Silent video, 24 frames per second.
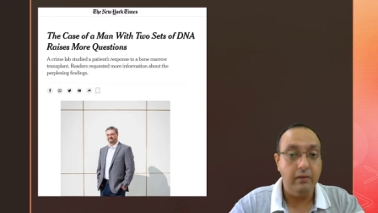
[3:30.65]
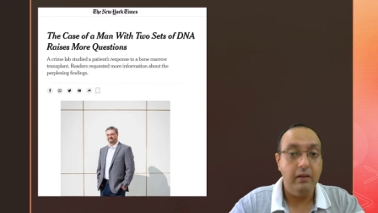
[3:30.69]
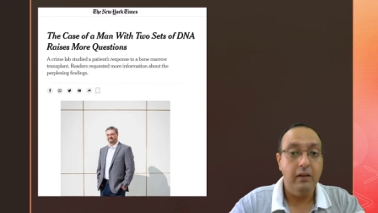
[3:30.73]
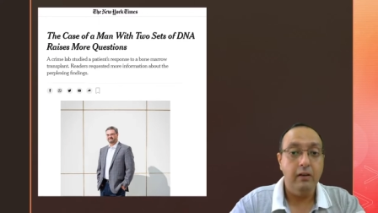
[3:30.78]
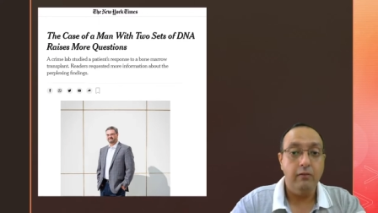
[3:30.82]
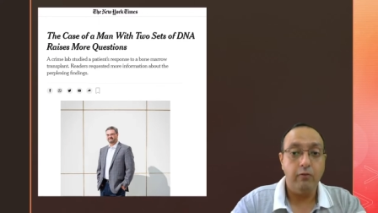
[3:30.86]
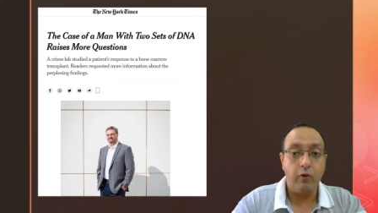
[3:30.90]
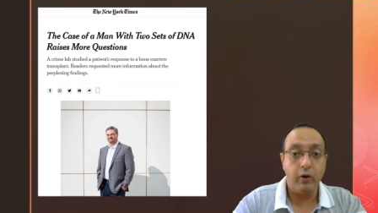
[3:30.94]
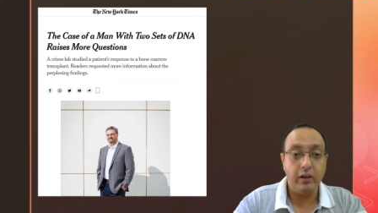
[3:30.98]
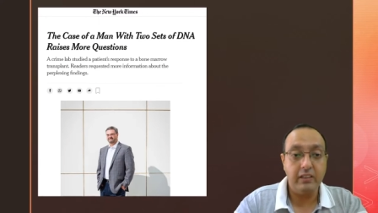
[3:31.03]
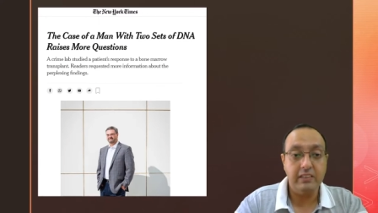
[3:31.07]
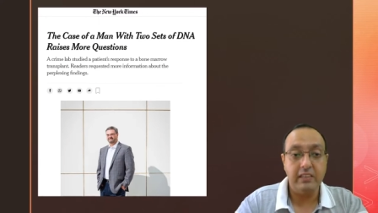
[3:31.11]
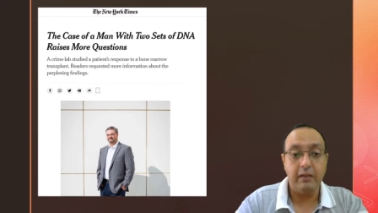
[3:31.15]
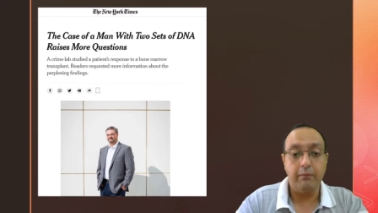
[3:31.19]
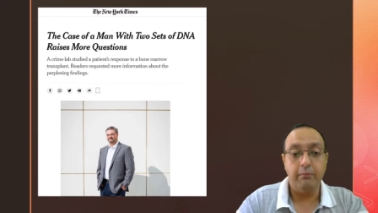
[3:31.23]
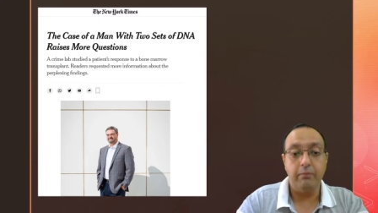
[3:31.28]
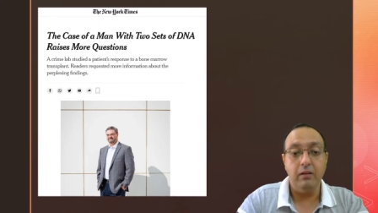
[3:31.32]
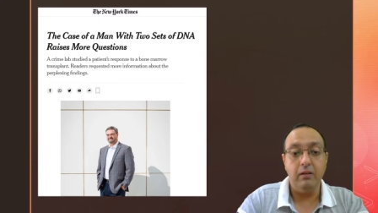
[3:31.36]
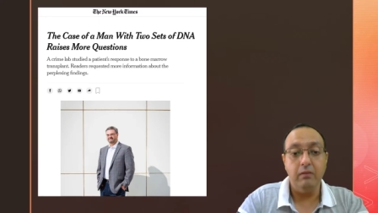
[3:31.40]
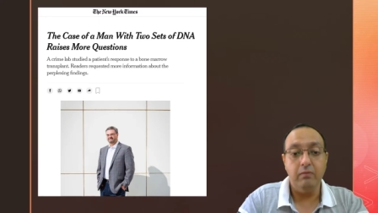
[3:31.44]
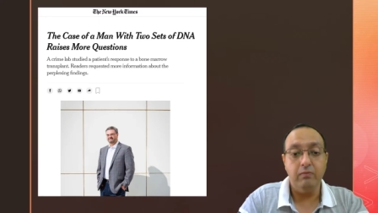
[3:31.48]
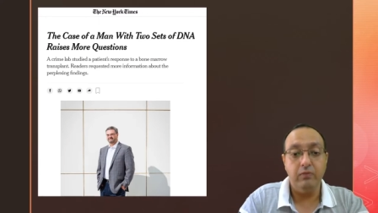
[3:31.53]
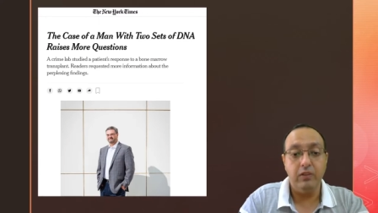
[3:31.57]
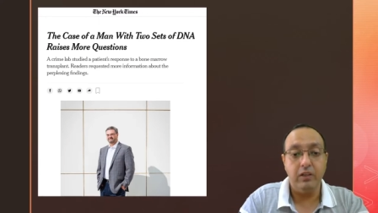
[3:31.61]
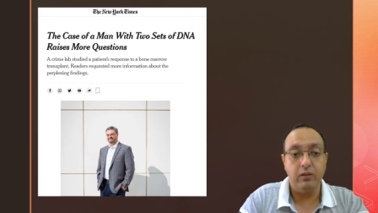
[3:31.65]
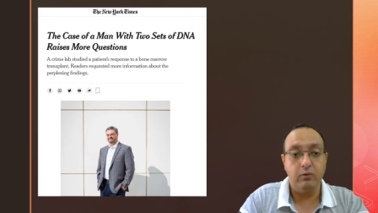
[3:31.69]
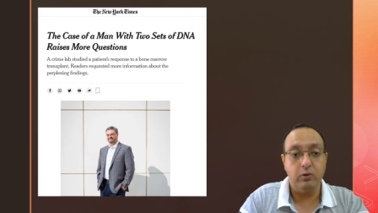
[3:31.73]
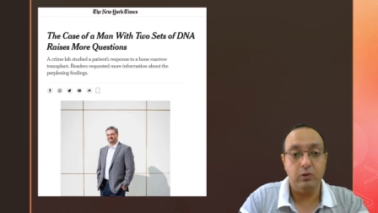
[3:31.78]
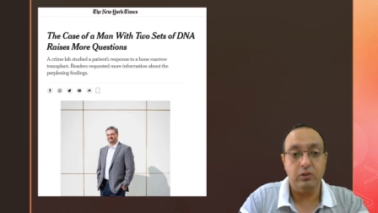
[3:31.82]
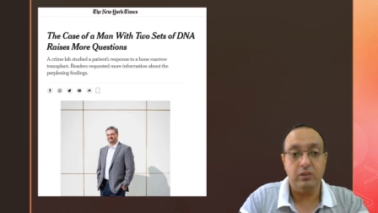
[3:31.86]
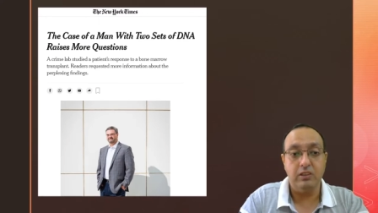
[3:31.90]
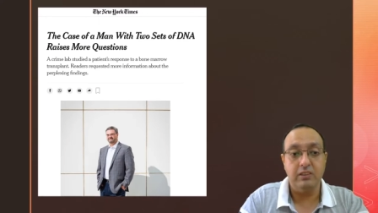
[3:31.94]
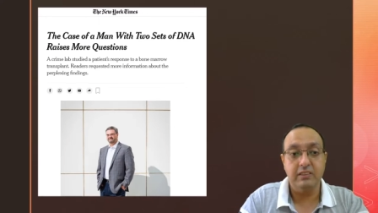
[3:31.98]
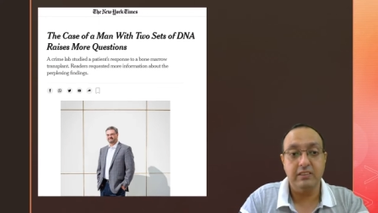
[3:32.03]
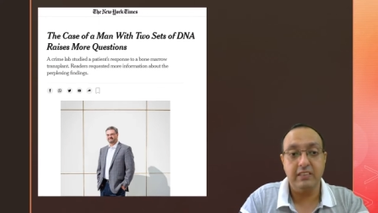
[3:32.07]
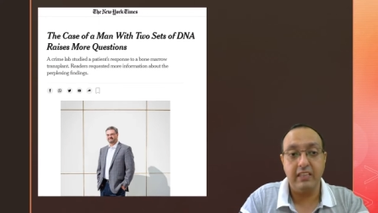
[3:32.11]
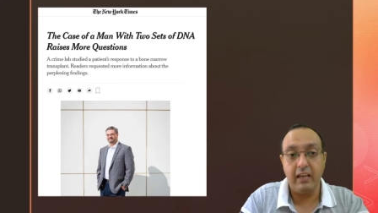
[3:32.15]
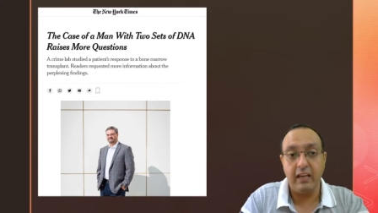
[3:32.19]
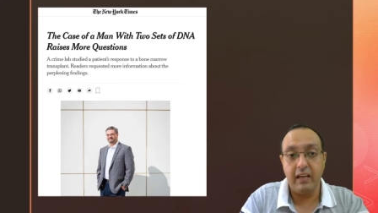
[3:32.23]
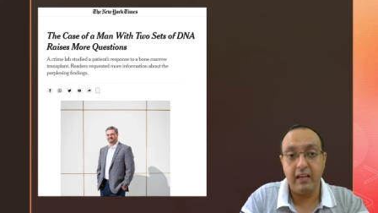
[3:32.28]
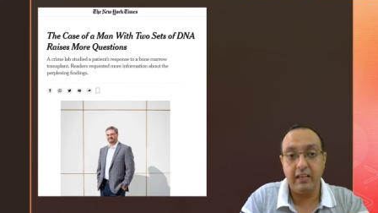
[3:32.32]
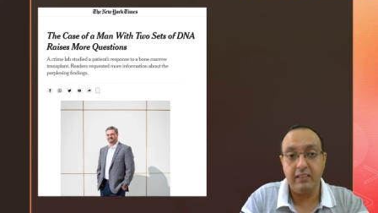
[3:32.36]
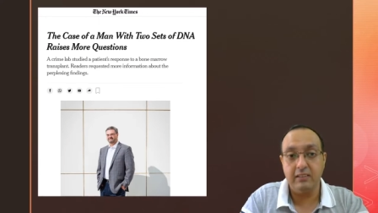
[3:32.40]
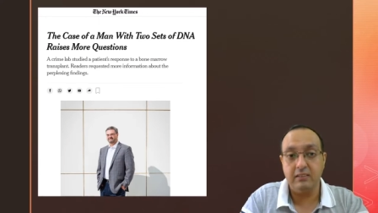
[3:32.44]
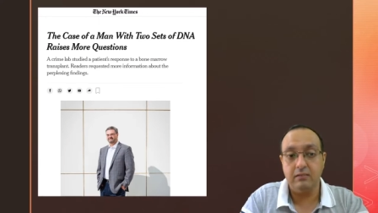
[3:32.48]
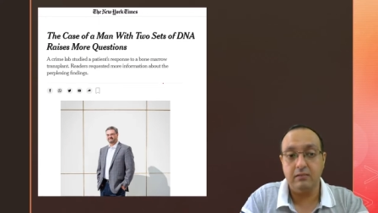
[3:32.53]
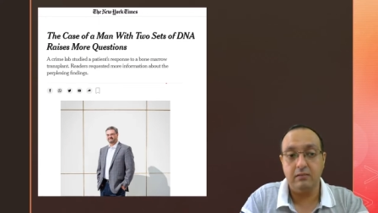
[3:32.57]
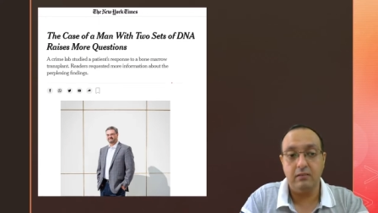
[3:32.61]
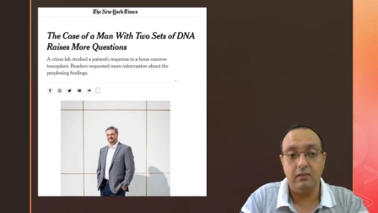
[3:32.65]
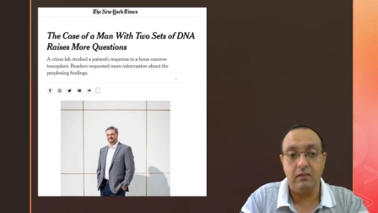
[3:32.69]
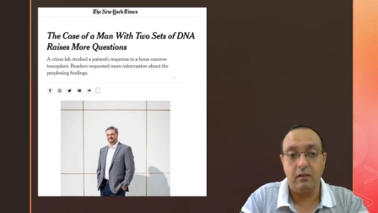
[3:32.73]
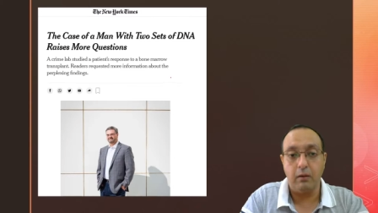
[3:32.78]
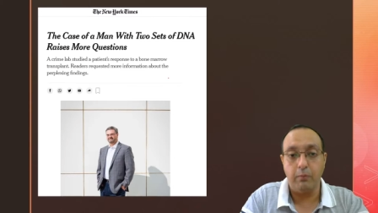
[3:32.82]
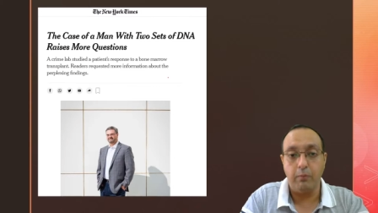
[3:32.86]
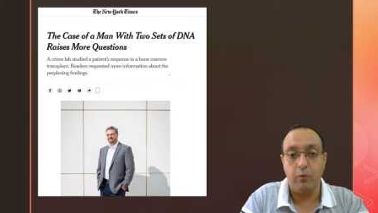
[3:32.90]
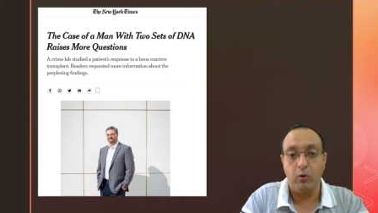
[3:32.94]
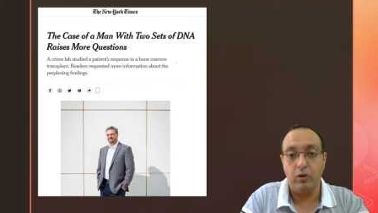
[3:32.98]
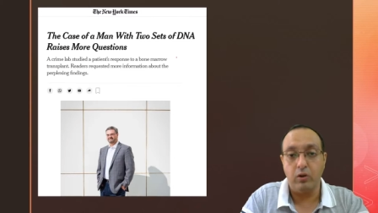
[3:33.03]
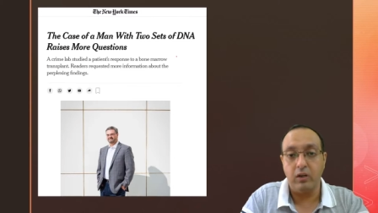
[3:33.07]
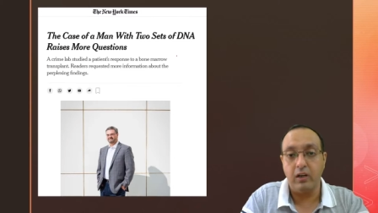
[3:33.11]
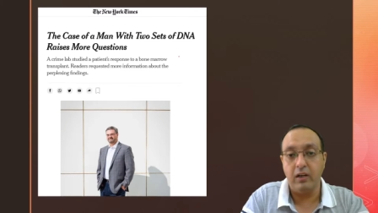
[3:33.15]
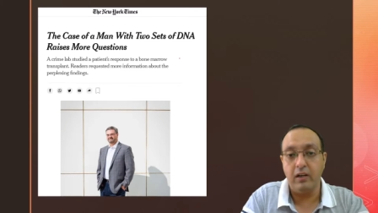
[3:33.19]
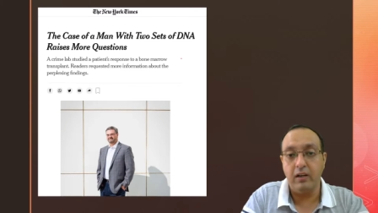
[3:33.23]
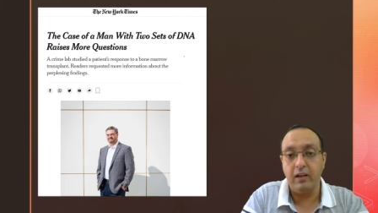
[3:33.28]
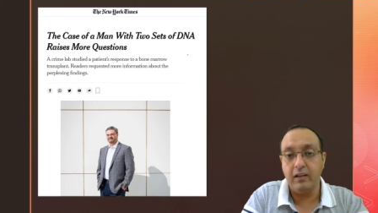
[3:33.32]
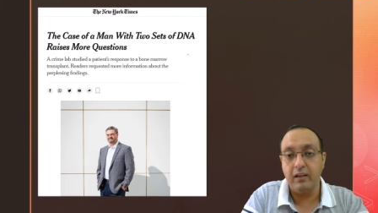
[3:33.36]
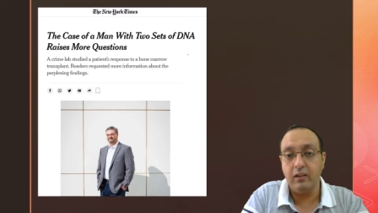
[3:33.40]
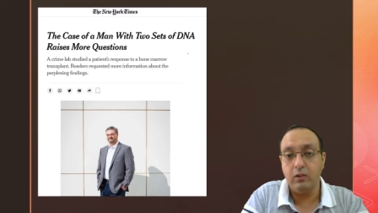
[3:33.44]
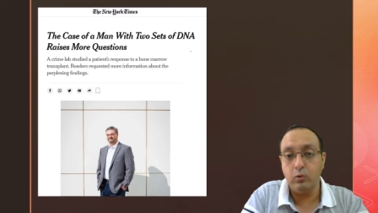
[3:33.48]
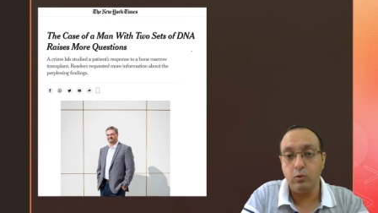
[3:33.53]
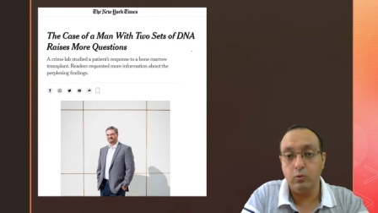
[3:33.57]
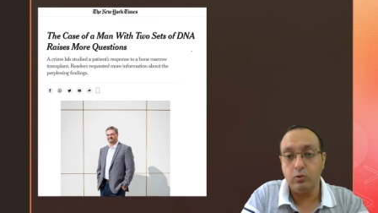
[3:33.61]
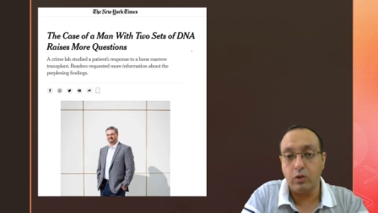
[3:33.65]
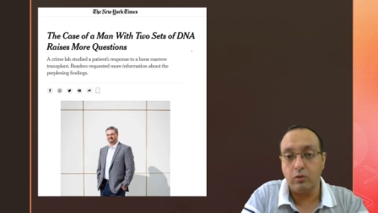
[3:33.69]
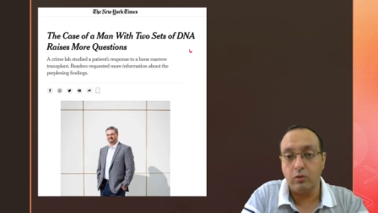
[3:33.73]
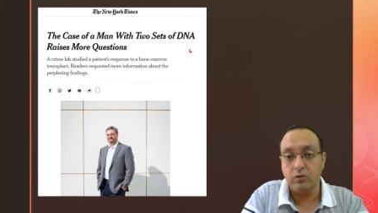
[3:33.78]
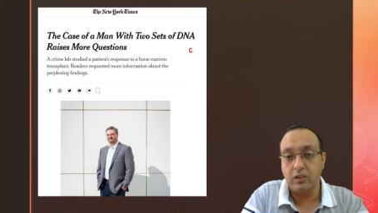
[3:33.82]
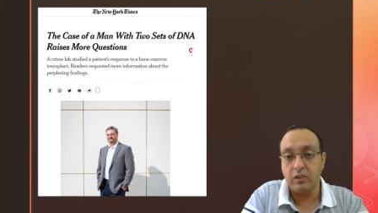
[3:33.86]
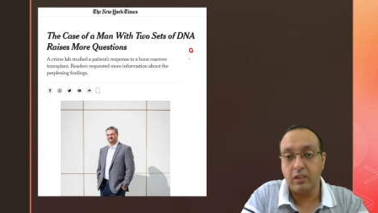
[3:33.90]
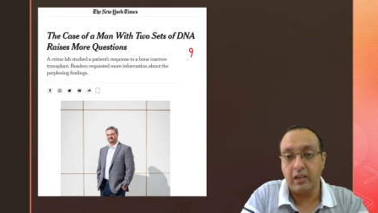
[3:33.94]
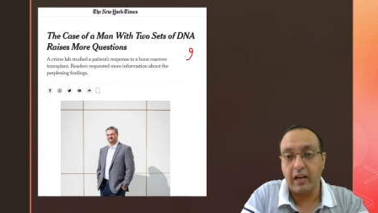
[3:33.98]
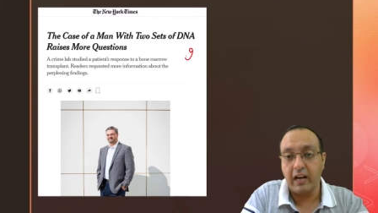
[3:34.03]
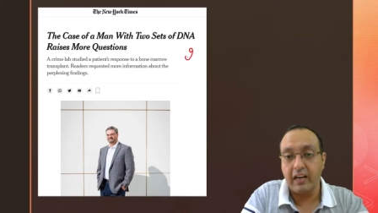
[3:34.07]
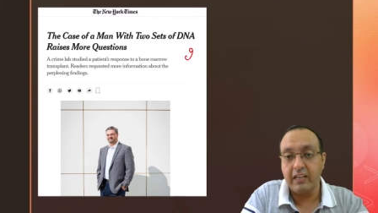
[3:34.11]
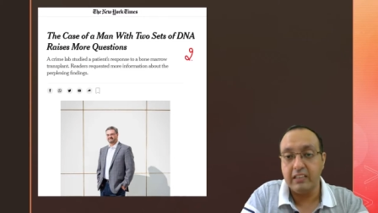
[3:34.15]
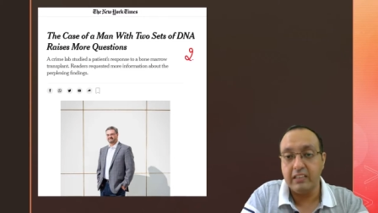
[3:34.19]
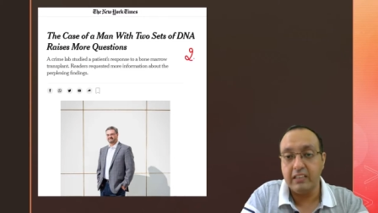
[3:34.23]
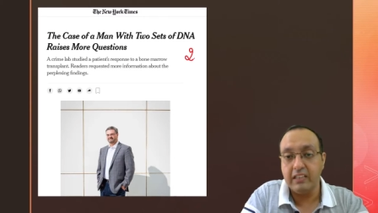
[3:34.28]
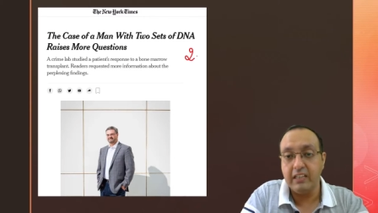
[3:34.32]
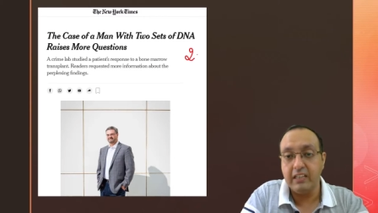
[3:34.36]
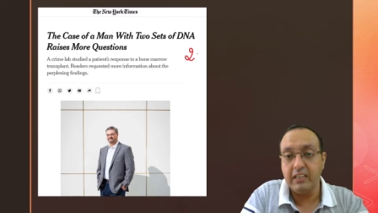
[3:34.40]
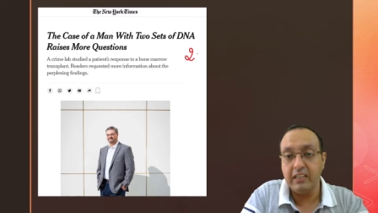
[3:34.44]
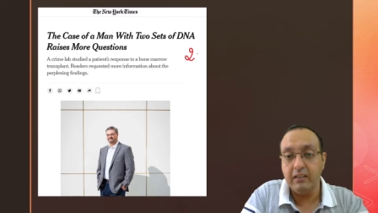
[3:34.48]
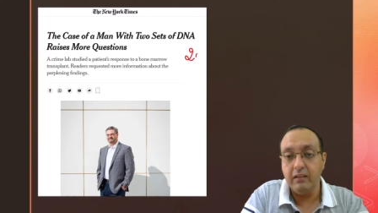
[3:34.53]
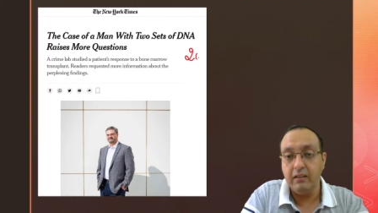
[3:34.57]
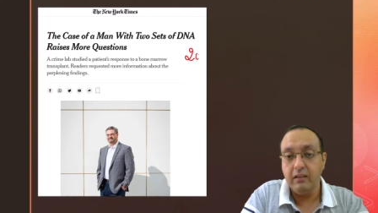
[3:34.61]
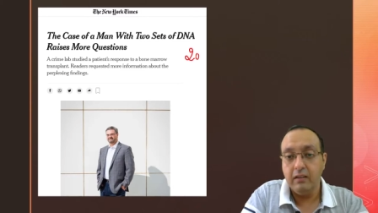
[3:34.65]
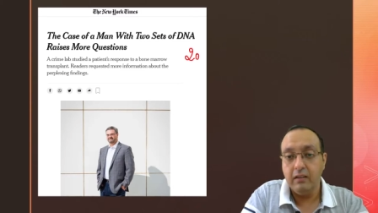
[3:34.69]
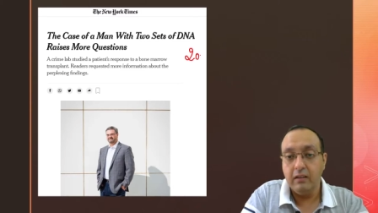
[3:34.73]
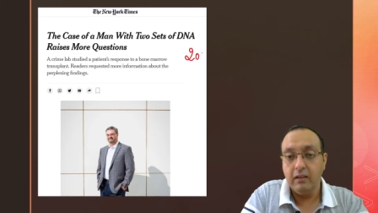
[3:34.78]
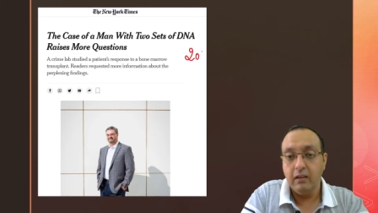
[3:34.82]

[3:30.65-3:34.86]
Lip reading: For example, there was this case reported in 2019